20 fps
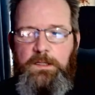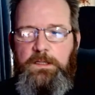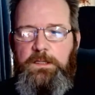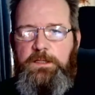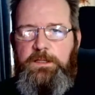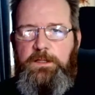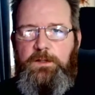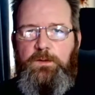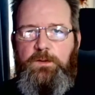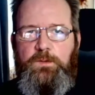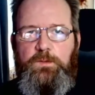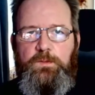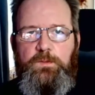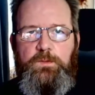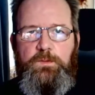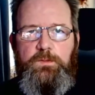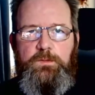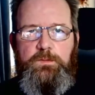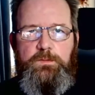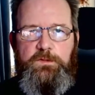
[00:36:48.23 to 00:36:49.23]
So,
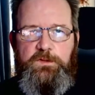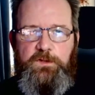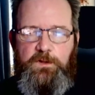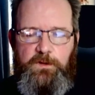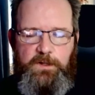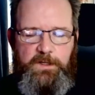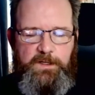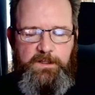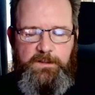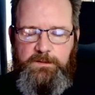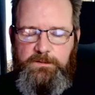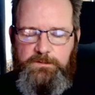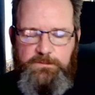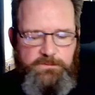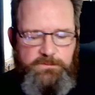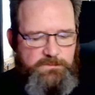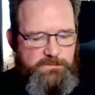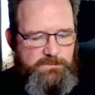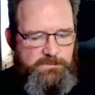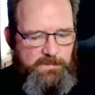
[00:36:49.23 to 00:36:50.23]
sorry,
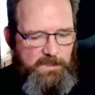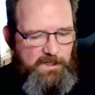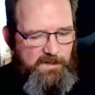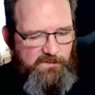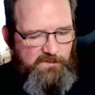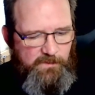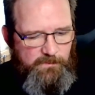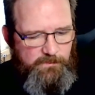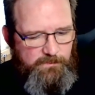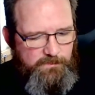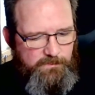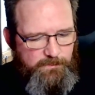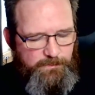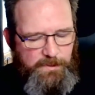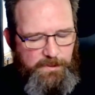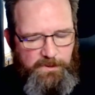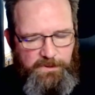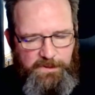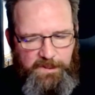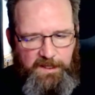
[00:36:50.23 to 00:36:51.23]
I have a
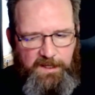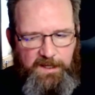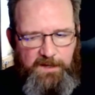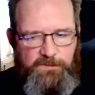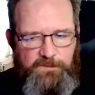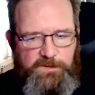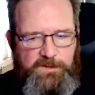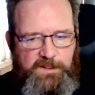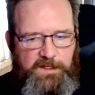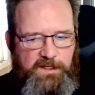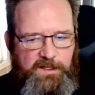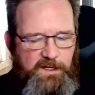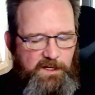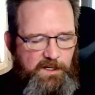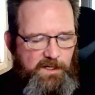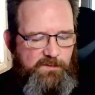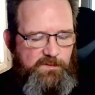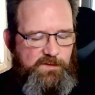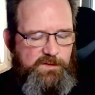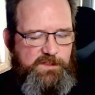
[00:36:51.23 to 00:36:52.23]
building I have to take
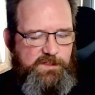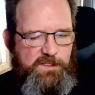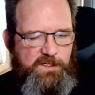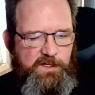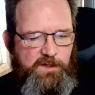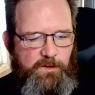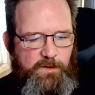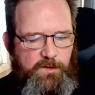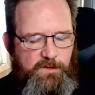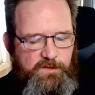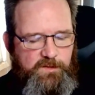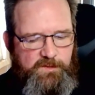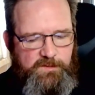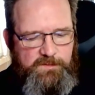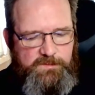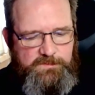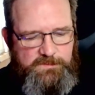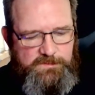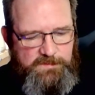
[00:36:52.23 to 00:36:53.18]
care of and secure, so